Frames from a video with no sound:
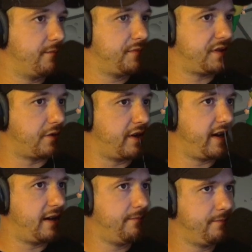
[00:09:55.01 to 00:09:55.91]
So we're
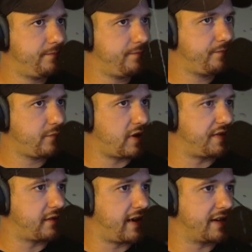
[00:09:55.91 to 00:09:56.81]
here. We're at
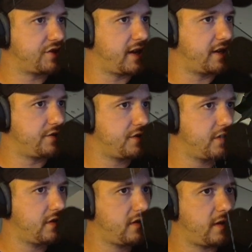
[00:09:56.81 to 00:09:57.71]
the Grand Exchange.
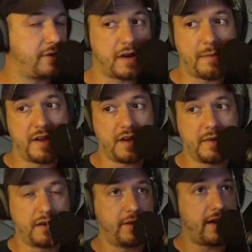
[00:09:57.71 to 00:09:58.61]
Let me grab my
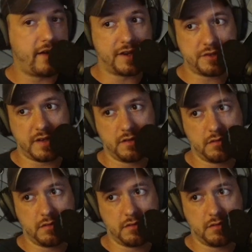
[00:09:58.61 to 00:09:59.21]
thumbnail right now, actually.